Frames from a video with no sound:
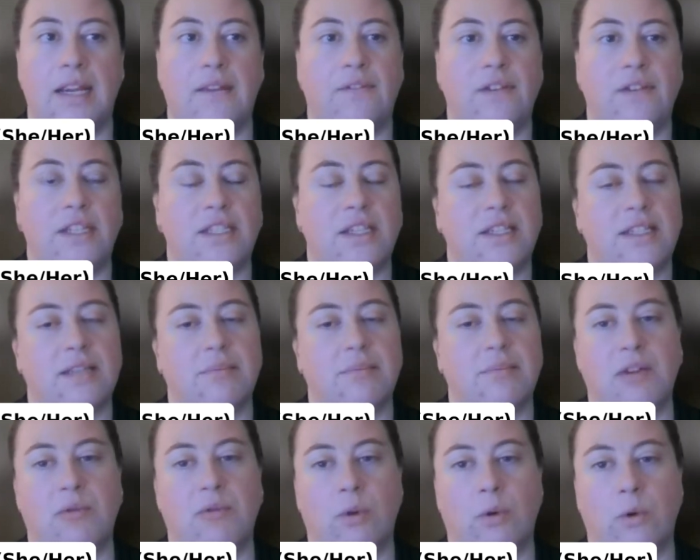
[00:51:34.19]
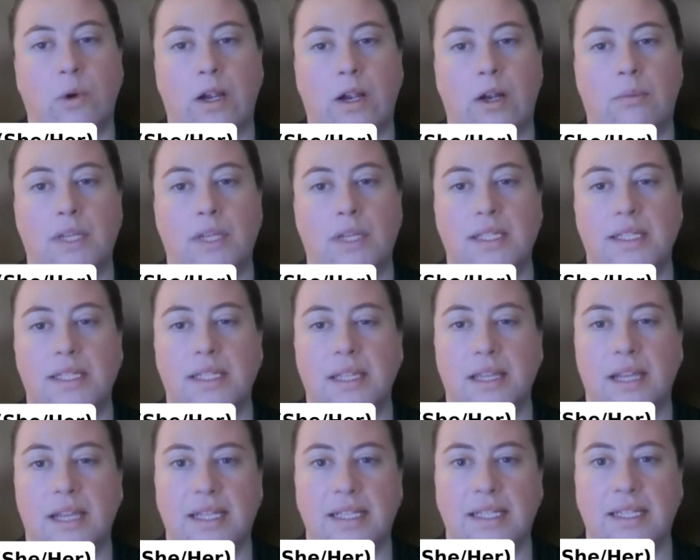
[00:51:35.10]
If it doesn't meet
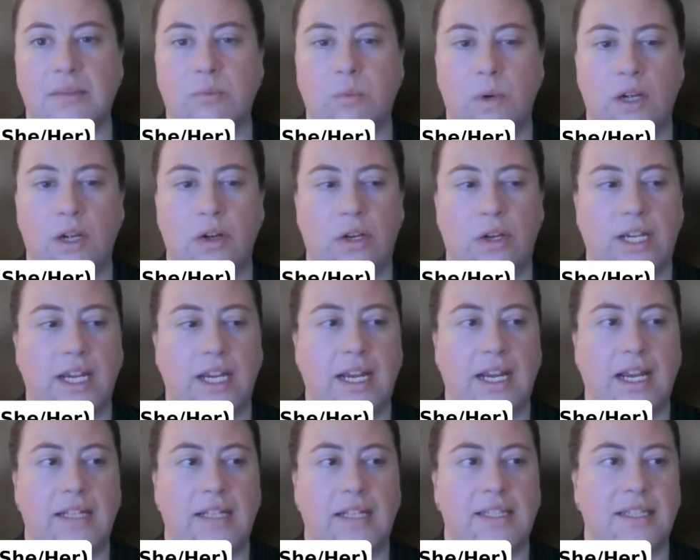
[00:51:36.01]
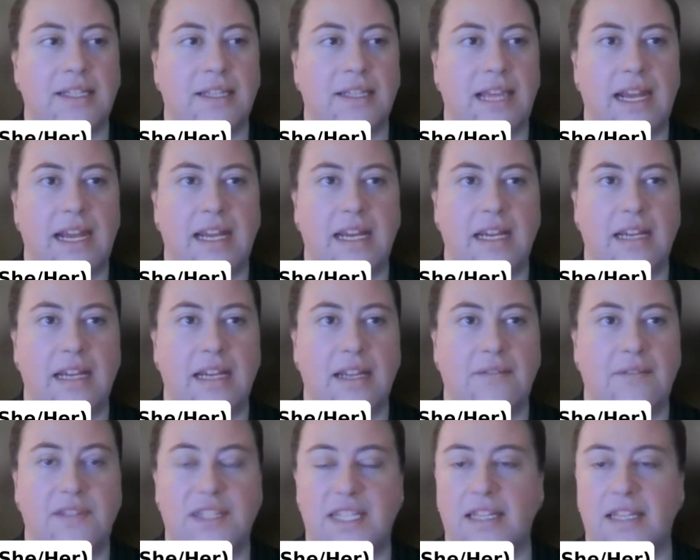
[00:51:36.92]
requirements, and that's we're looking at,
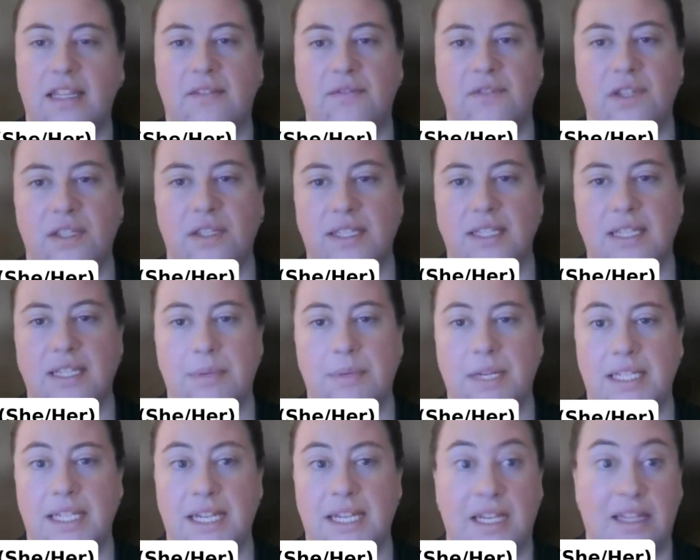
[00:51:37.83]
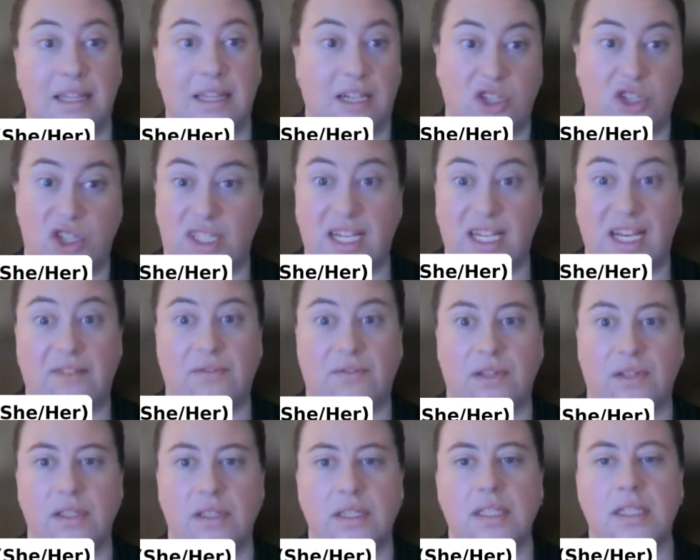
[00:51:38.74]
they've said they've done CPD and they just
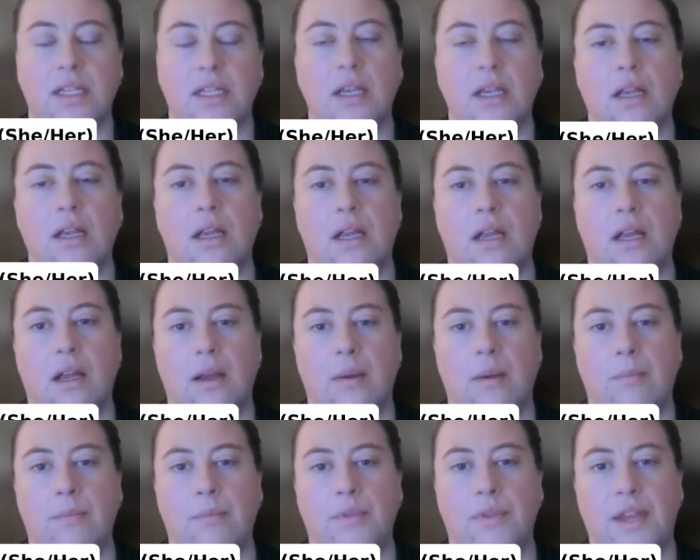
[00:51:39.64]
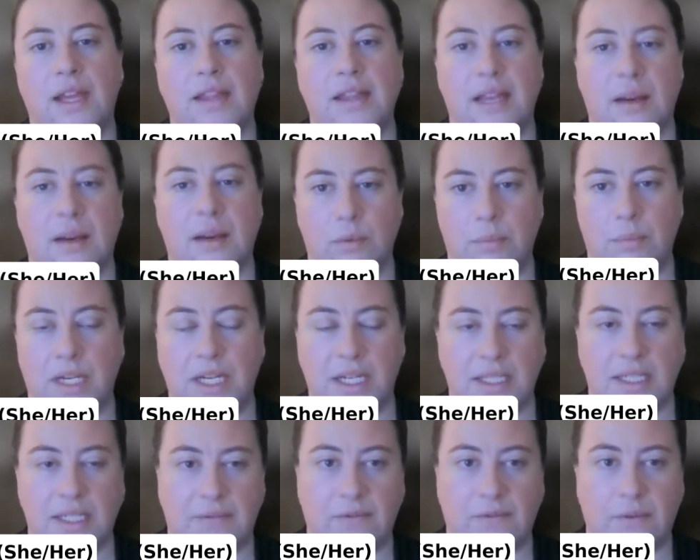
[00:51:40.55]
haven't, then that would
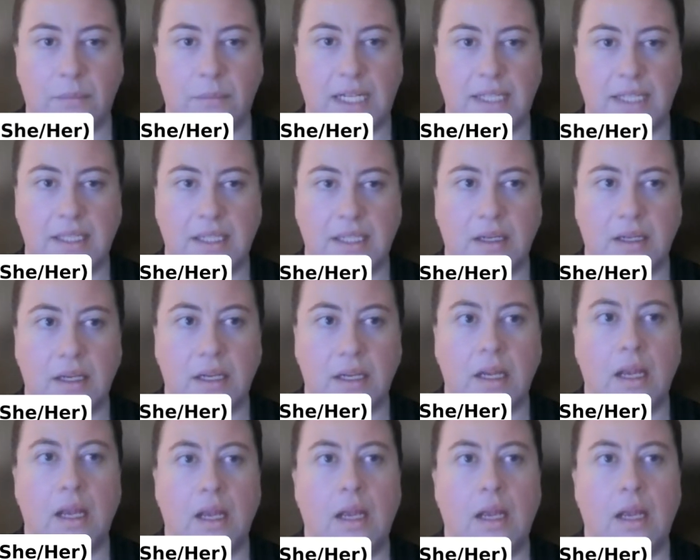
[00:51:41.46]
be a different matter.